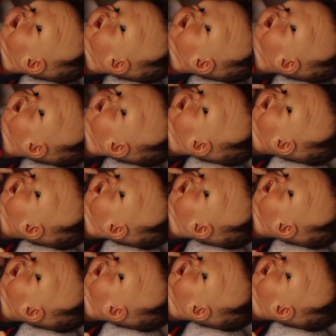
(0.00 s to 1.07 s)

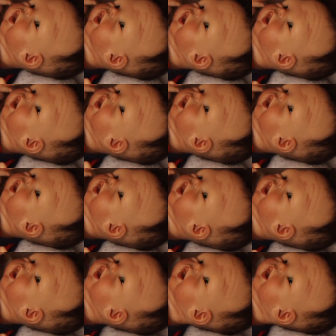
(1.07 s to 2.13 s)
because I don't feel like